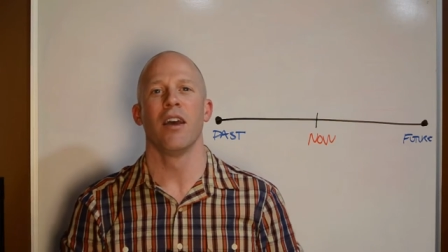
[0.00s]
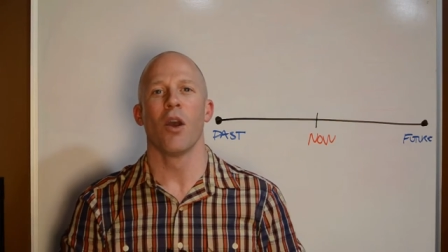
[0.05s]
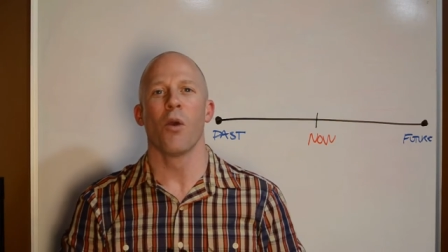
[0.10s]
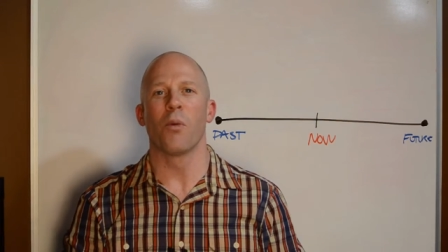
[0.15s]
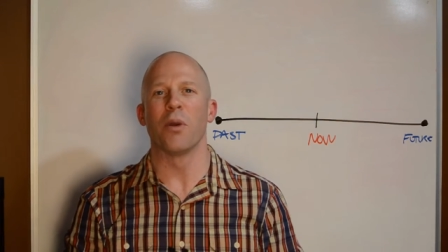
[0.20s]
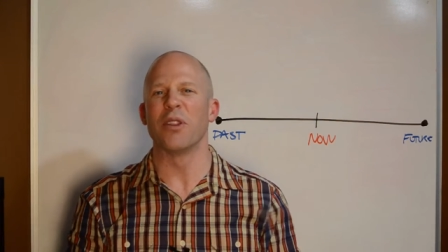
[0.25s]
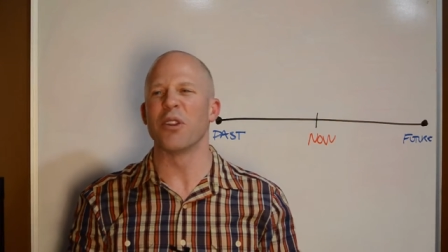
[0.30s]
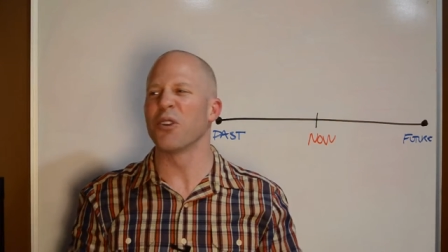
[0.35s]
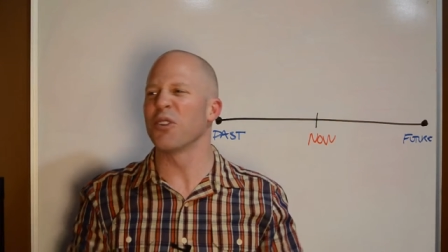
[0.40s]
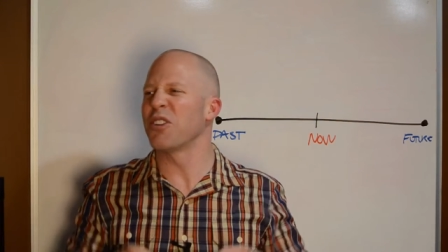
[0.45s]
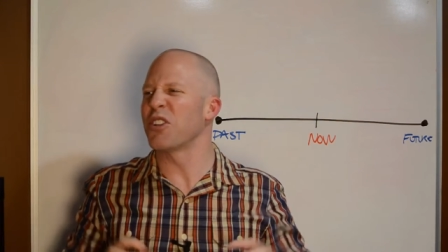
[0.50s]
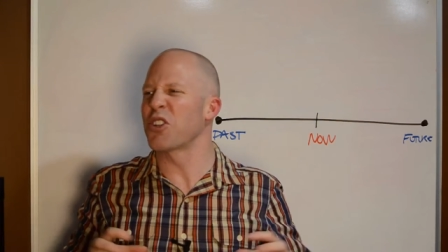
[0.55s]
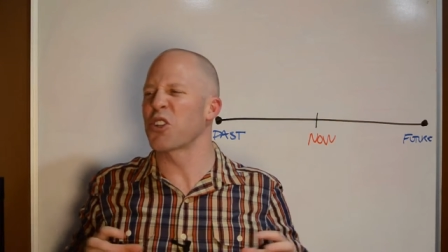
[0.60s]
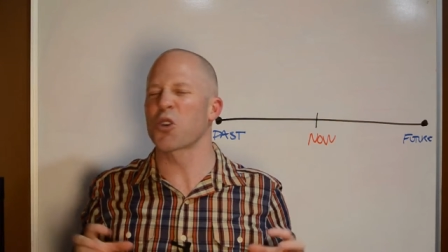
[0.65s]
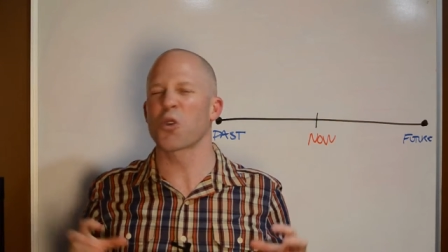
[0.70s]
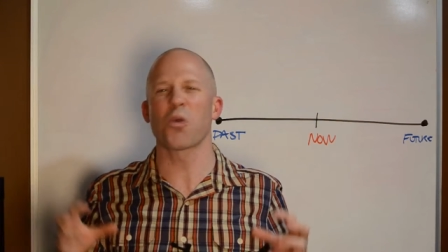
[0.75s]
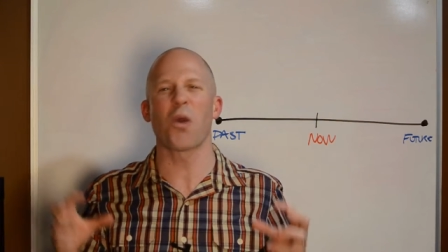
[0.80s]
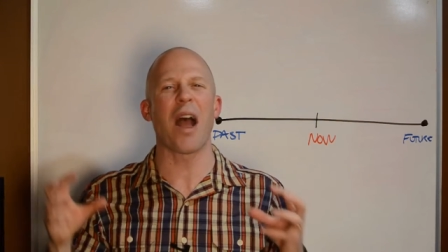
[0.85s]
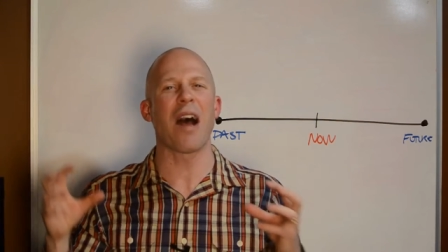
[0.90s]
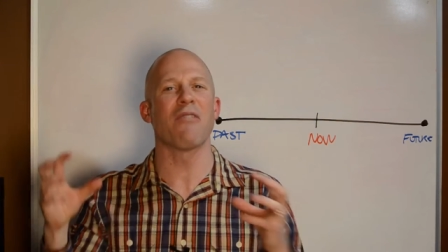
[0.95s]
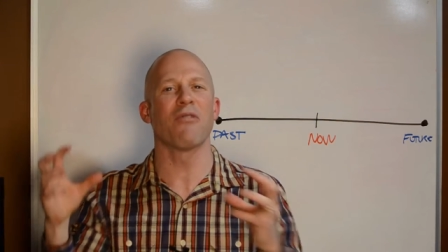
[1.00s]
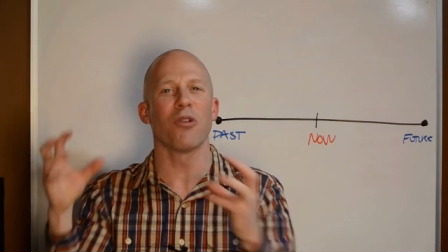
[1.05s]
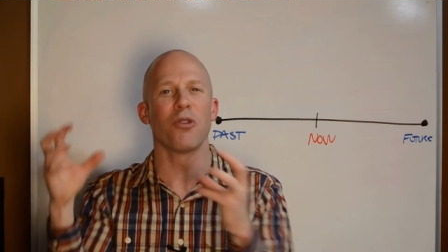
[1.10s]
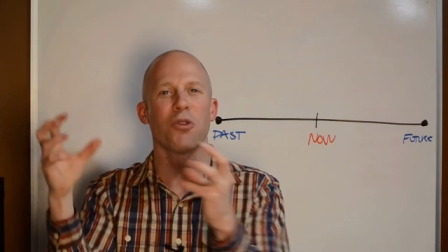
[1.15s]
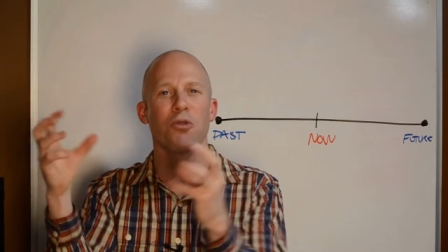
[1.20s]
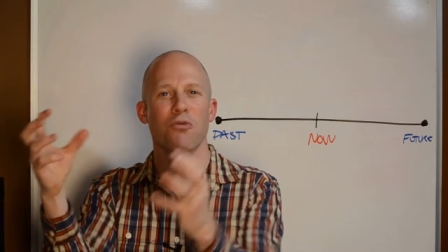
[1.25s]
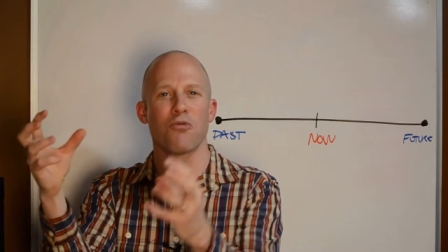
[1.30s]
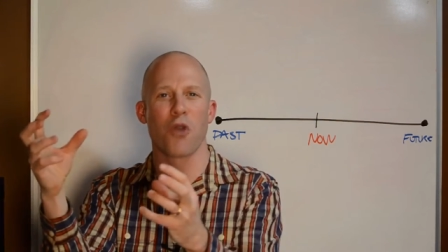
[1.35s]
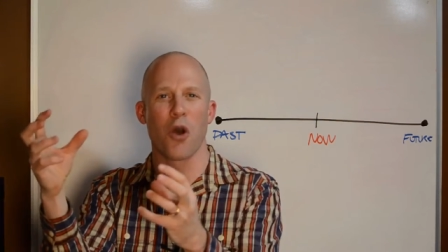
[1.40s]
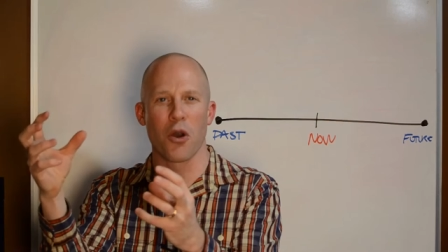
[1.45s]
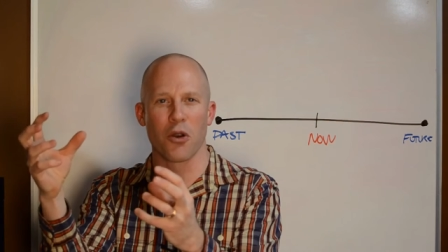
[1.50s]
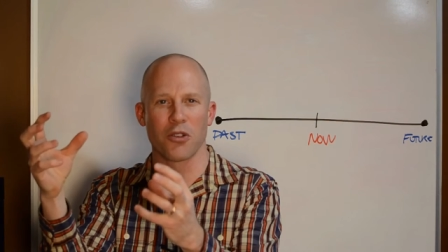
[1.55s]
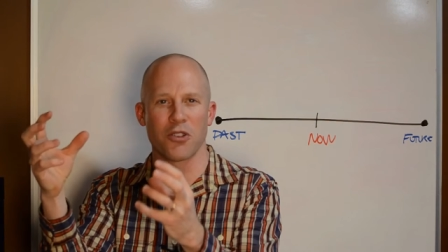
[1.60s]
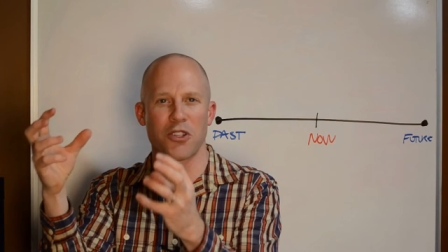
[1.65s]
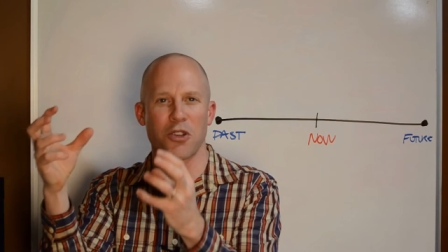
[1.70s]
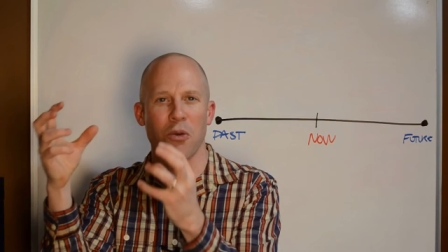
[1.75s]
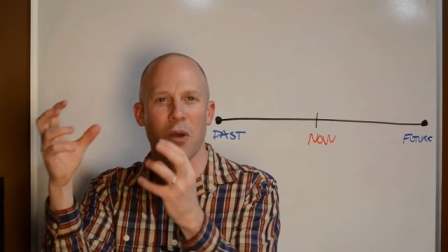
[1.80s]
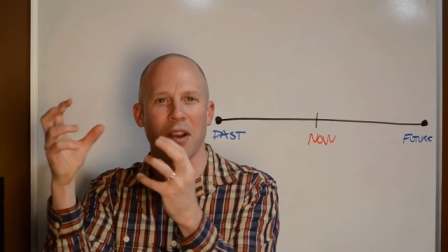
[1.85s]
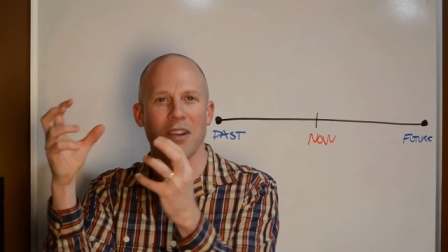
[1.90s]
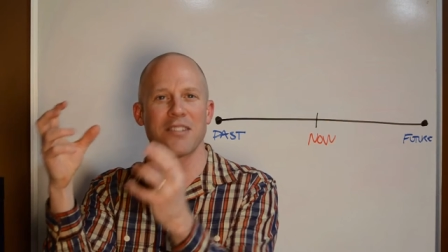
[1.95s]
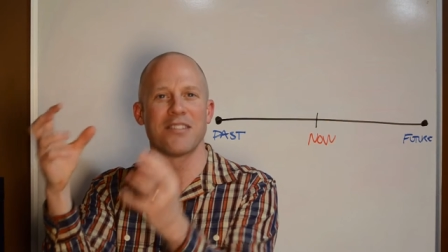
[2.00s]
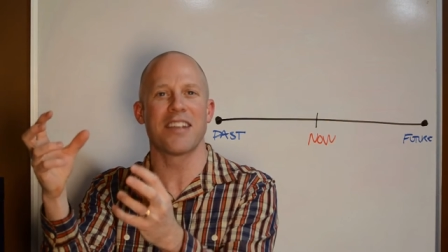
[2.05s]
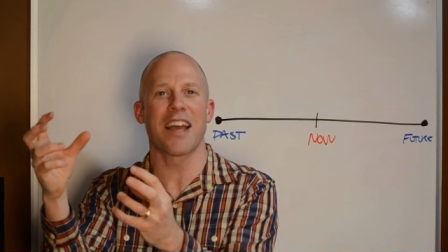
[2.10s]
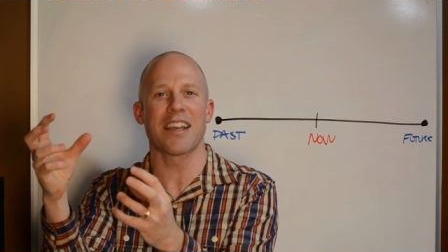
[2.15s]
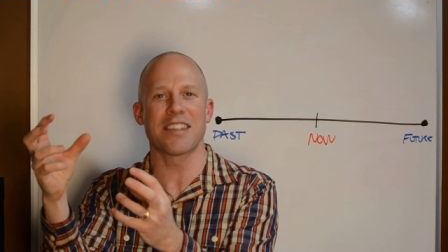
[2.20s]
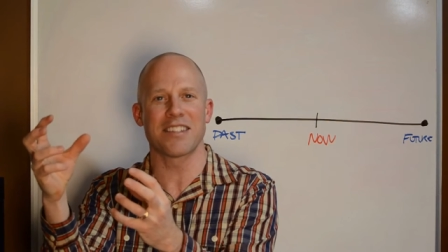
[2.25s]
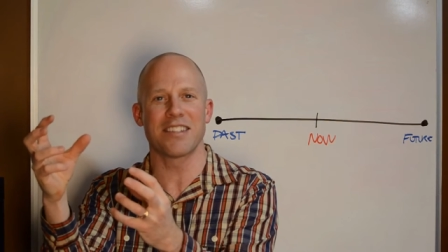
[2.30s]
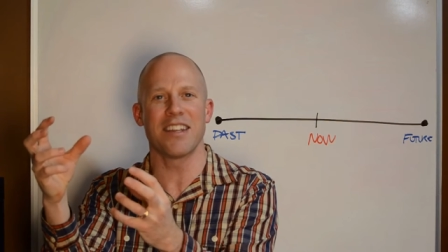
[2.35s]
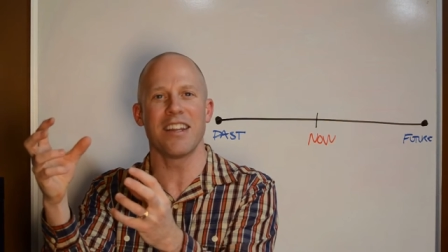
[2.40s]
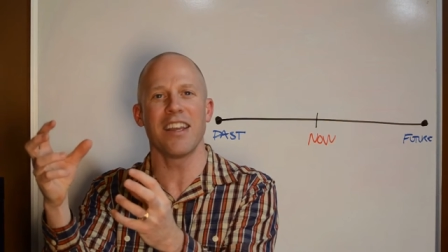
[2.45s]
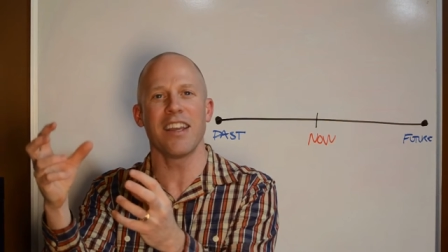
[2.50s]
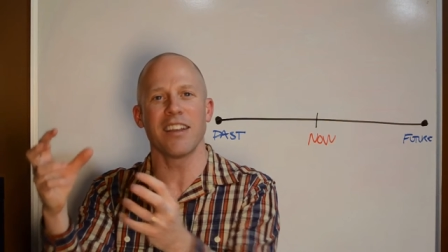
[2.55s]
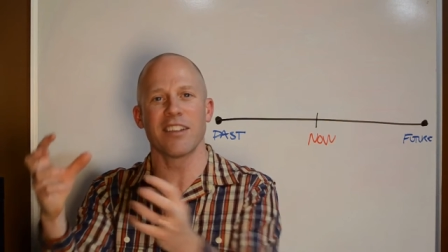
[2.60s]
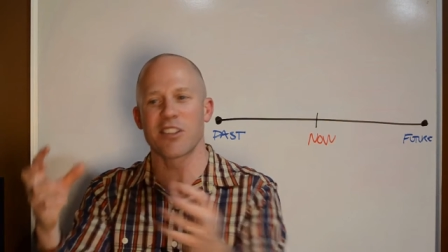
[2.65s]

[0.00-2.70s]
We learn to travel the road to our destiny